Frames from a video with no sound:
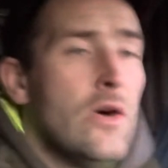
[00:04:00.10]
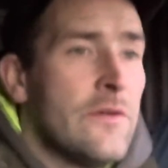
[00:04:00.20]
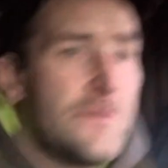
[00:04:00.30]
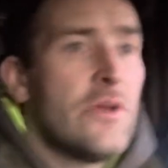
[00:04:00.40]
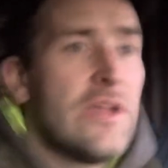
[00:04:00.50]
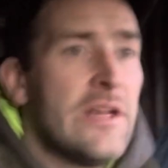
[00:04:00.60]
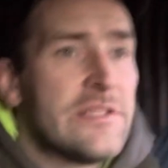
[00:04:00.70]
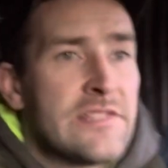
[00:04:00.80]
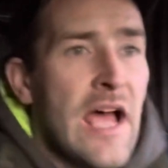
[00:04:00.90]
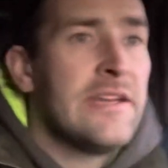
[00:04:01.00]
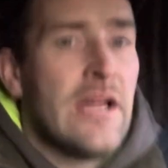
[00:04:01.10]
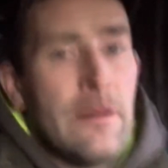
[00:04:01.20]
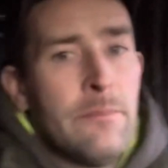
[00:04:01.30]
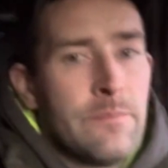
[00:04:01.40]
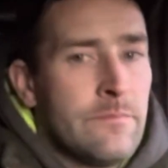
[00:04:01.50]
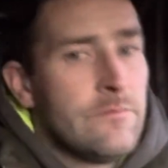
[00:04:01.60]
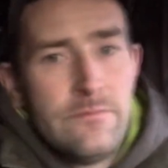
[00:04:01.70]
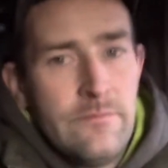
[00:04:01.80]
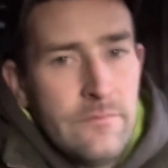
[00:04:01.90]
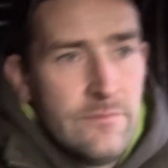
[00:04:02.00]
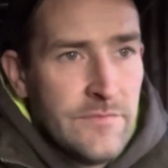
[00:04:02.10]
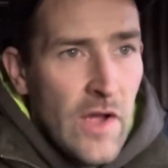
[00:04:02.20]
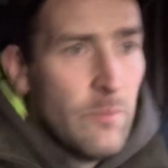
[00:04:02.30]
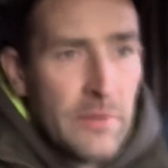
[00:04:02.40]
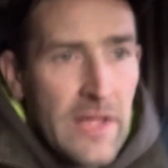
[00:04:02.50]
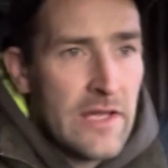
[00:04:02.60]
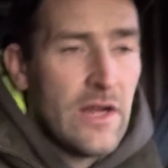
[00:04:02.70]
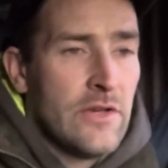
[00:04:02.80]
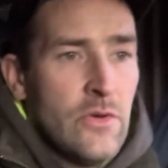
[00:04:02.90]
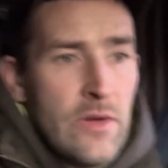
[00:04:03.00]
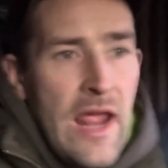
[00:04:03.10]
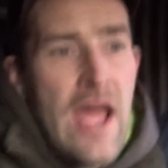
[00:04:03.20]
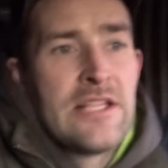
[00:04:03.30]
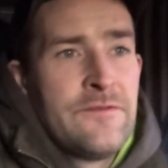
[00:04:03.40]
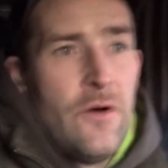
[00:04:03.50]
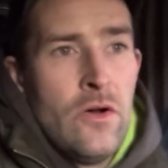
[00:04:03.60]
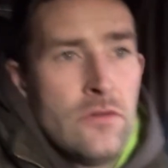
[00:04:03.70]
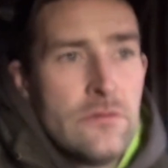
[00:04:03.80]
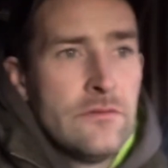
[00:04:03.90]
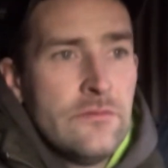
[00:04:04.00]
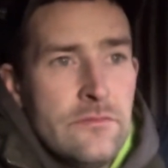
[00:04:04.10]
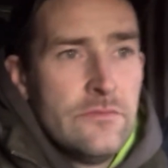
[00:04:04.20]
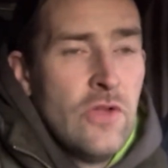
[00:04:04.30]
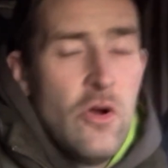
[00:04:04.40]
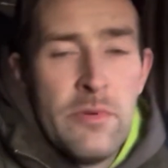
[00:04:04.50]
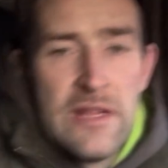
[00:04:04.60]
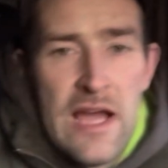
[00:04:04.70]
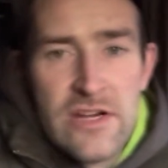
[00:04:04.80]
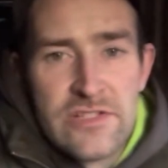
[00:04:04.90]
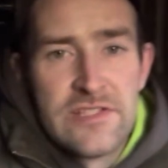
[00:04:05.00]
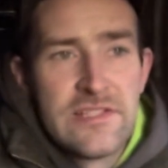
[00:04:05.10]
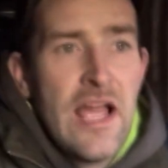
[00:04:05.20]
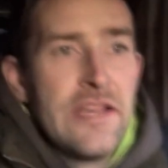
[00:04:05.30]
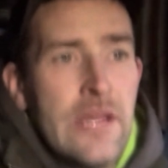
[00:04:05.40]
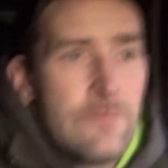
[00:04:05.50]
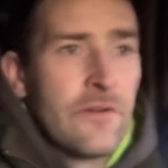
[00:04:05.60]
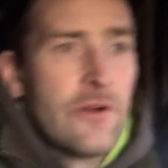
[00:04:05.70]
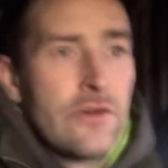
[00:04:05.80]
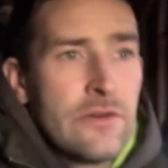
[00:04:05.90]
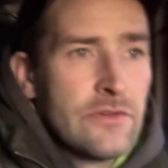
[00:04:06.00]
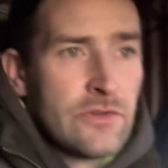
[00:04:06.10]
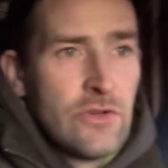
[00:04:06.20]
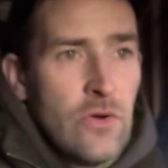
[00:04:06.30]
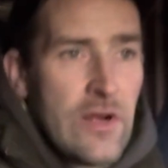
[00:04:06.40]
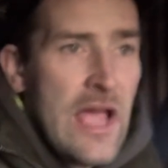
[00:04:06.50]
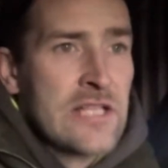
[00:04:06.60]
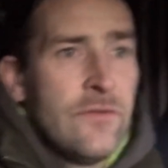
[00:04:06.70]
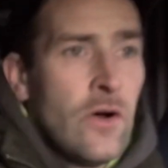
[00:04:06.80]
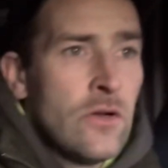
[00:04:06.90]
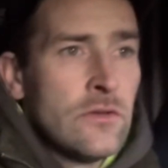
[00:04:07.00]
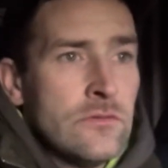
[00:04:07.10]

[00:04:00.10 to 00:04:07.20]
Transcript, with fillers: if you get a side dump, don't plan on doing asphalt. Nobody hires a side dump for doing asphalt.